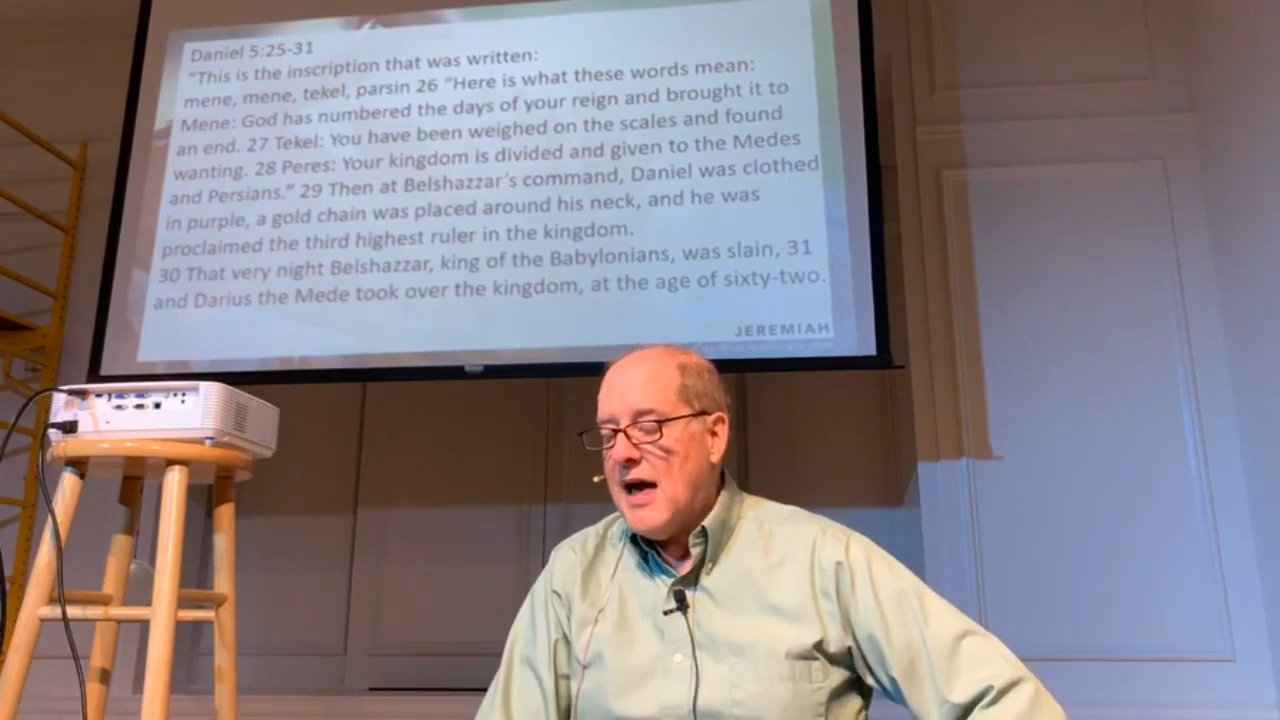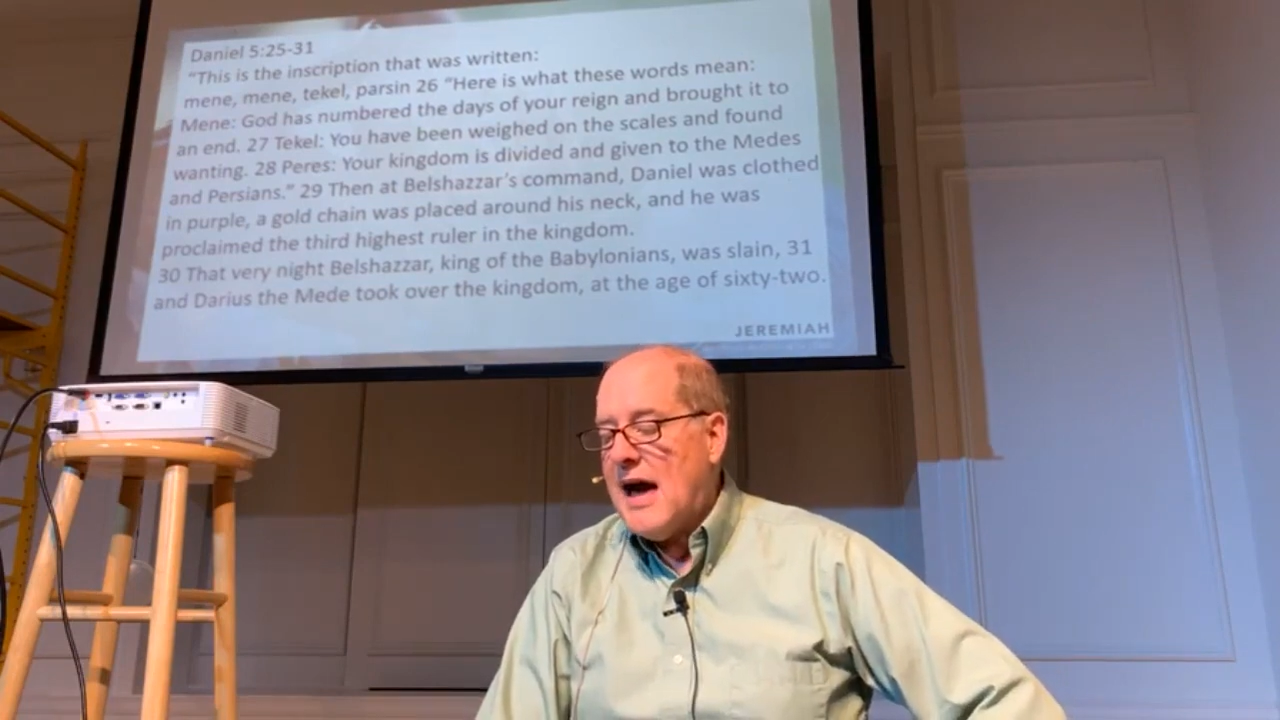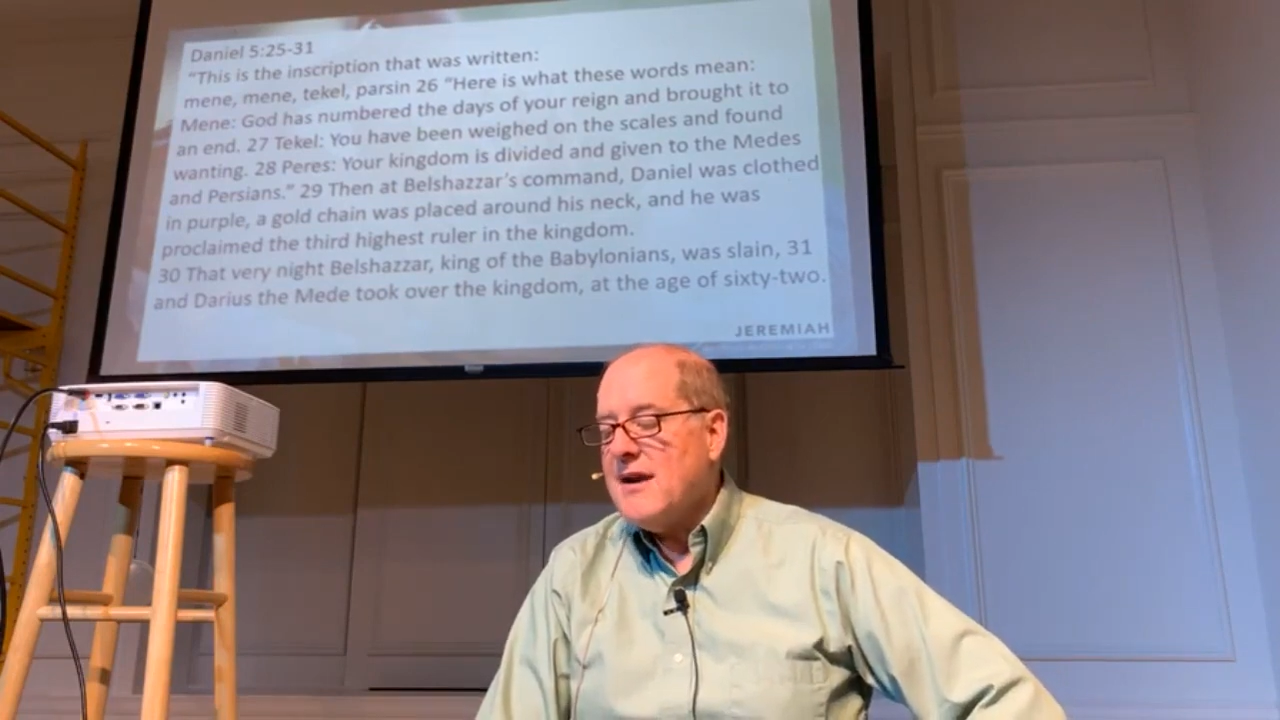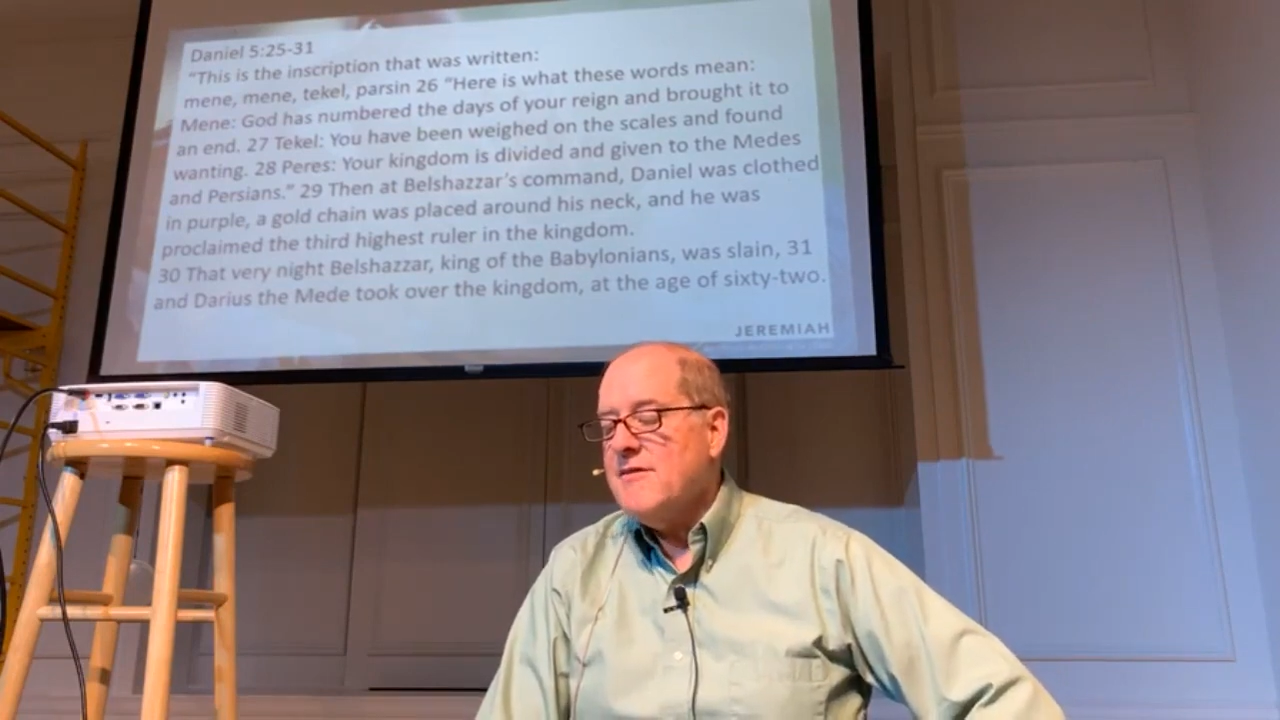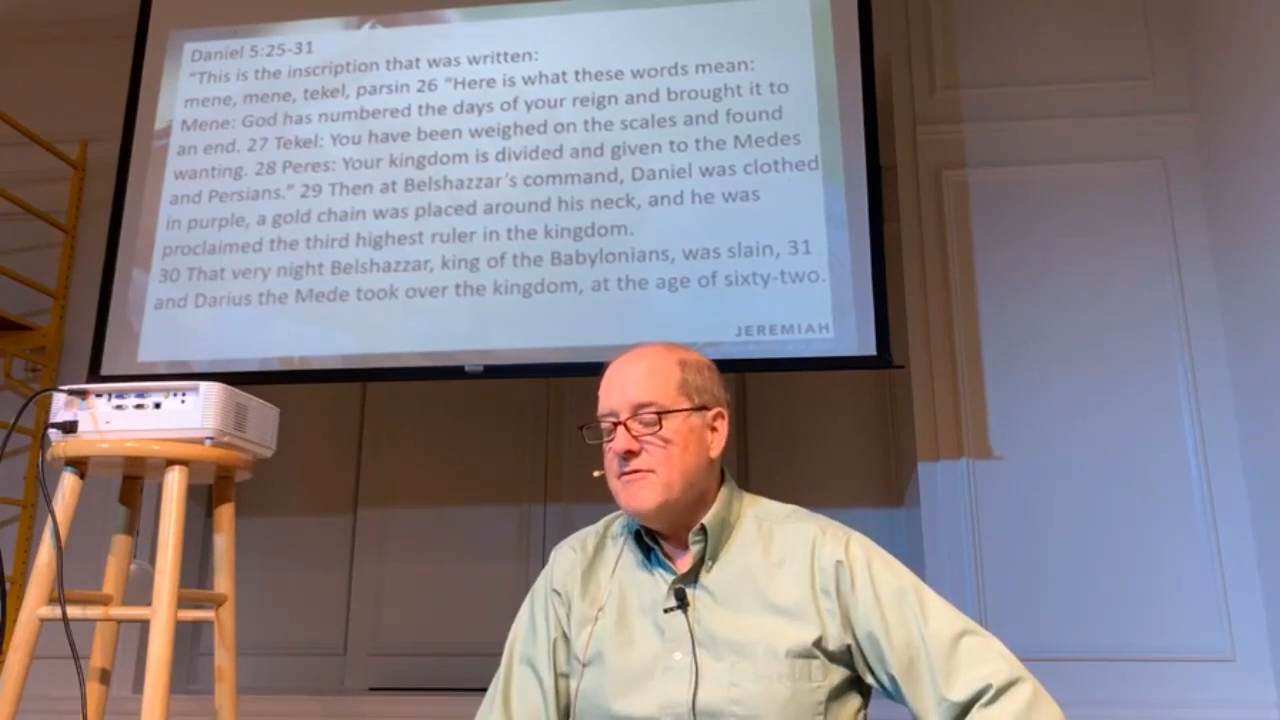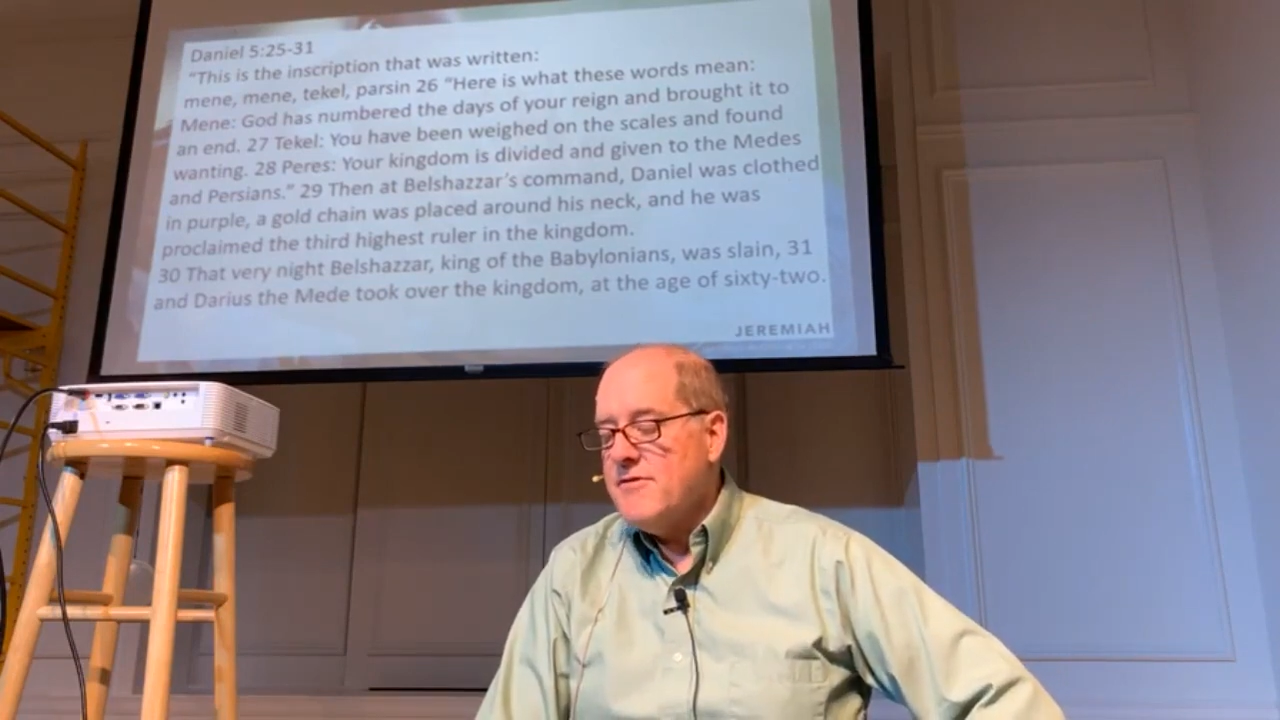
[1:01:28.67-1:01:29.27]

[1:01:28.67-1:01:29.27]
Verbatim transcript: That